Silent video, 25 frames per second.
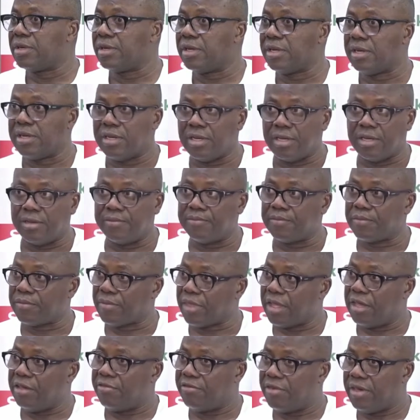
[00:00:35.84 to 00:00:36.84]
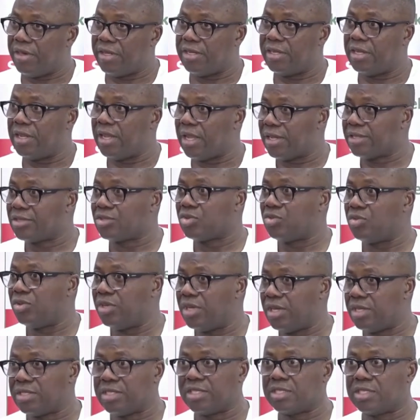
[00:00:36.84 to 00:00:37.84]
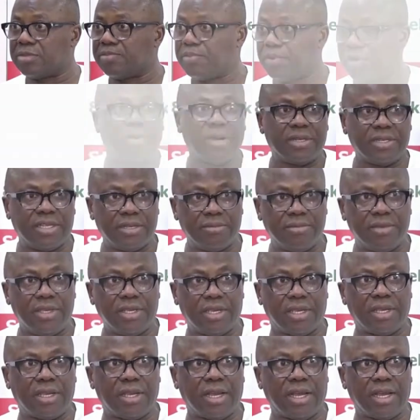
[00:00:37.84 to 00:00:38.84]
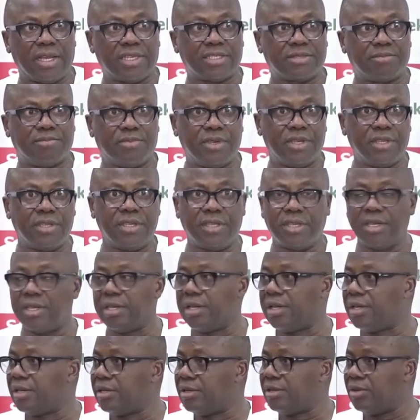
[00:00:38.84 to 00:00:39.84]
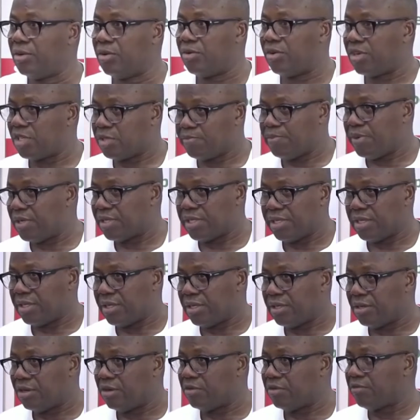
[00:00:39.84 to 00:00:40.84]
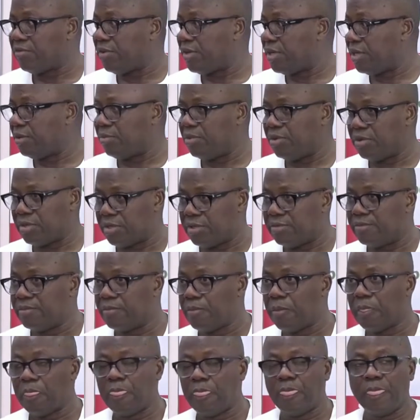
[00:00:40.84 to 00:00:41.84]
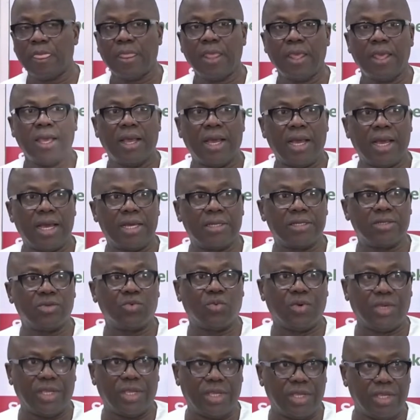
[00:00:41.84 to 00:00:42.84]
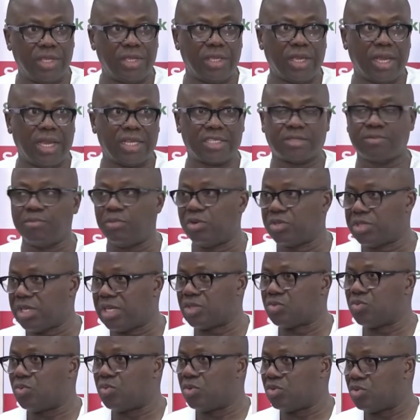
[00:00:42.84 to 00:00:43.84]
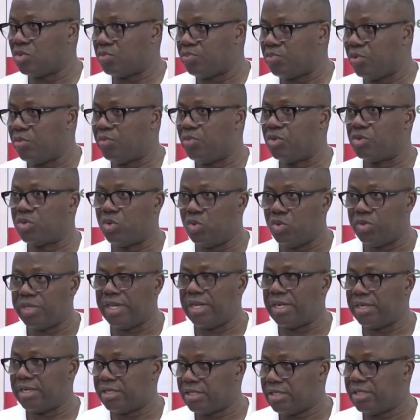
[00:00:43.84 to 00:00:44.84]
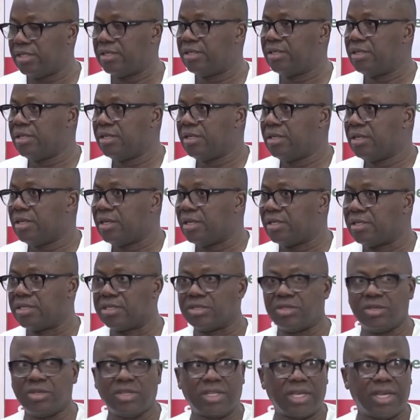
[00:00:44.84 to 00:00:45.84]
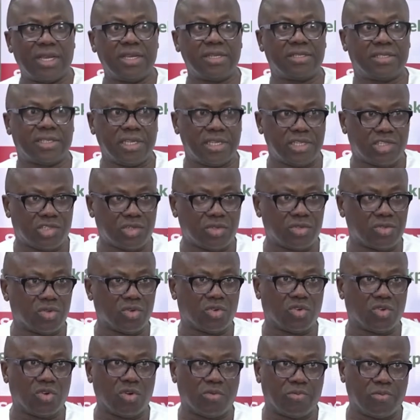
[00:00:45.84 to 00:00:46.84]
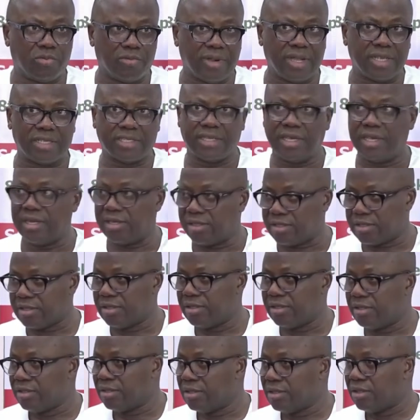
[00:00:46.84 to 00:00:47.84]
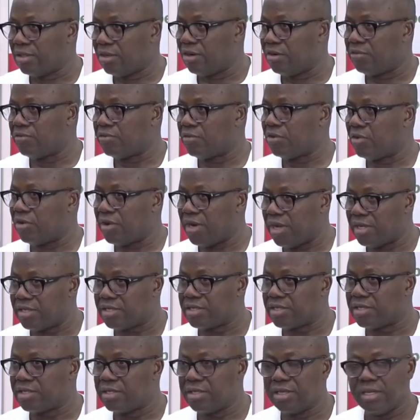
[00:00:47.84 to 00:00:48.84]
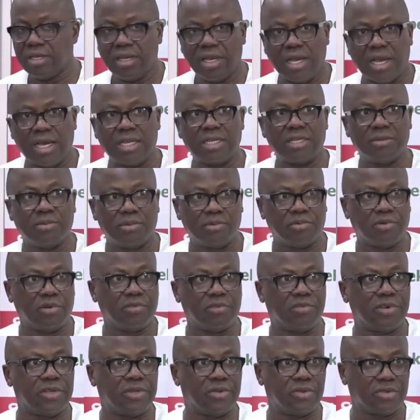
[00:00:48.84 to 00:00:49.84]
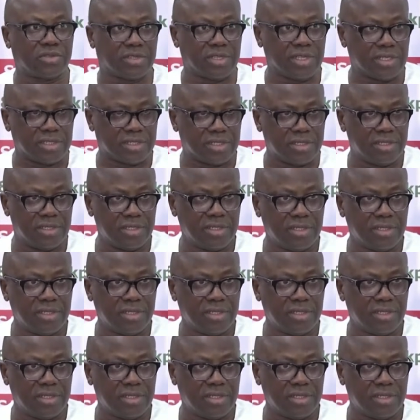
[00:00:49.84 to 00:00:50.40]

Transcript: uh, event in the last two years. The pandemic has been a no respecter of anybody. And we, as much as want to promote good health, it is not our intention to compromise health of runners the people of Edo State,